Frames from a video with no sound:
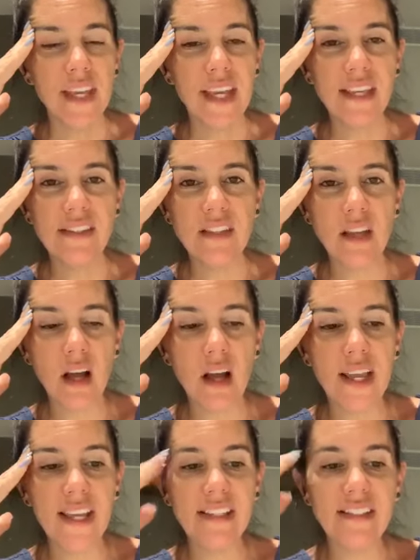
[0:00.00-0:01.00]
is,
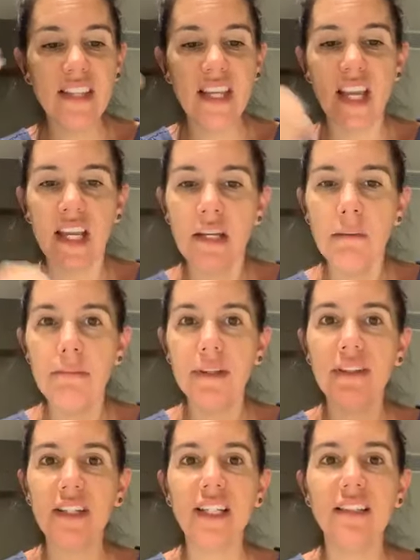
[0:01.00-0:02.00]
is the
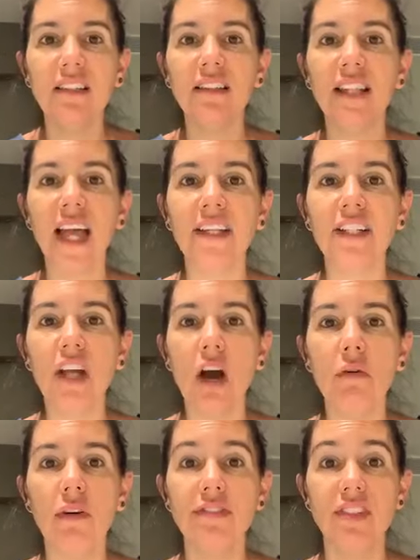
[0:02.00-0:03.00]
inability to let
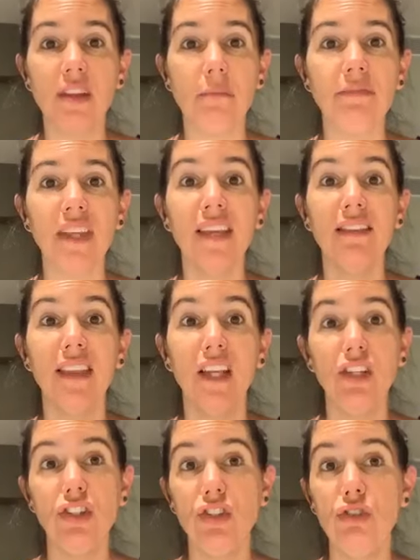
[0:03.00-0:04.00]
go of something
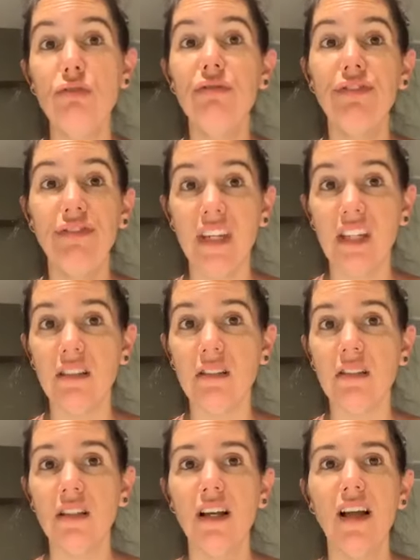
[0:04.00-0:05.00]
that you
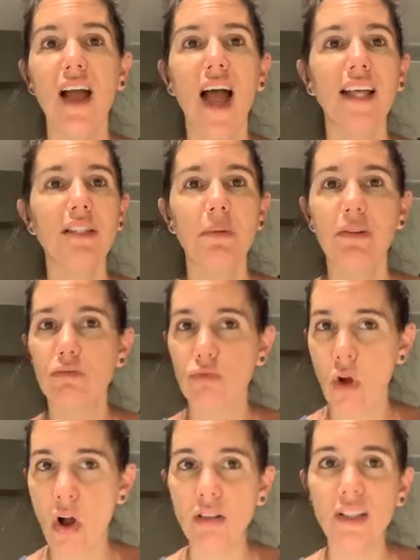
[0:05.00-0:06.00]
feel has been
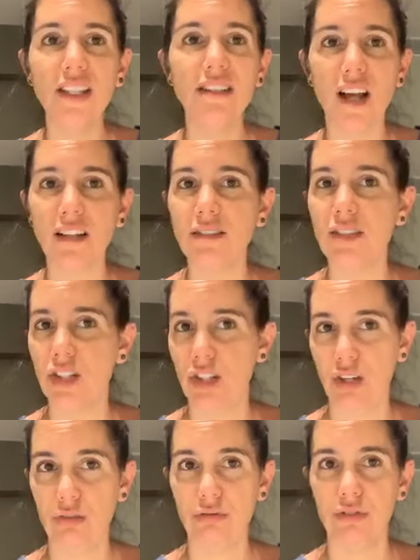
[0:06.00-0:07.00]
wrongly done to
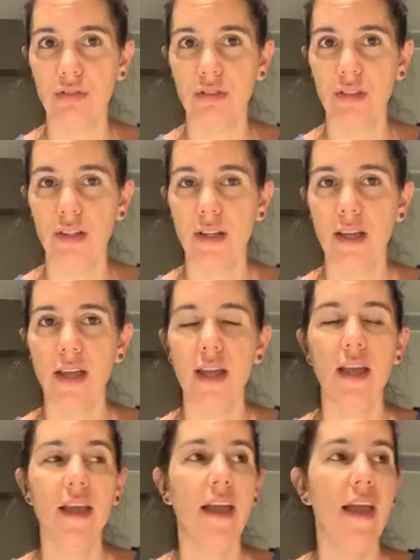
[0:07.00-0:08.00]
you.
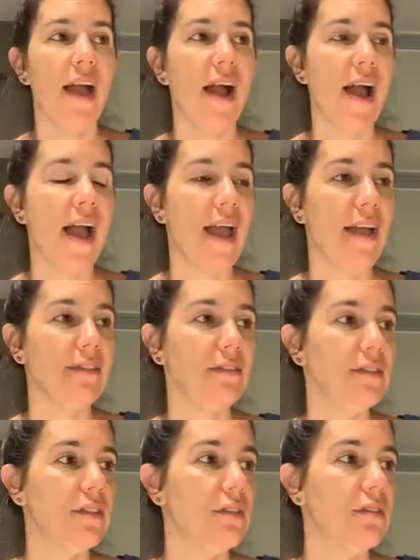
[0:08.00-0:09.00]

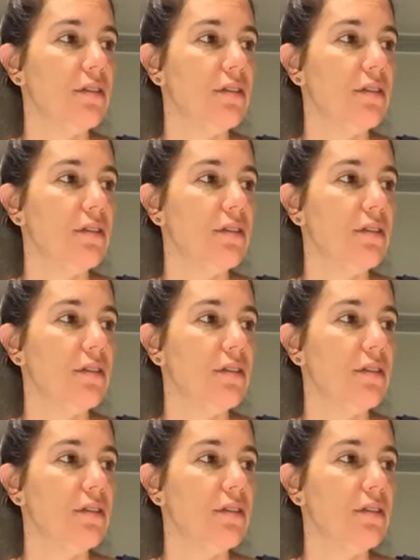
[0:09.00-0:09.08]
And,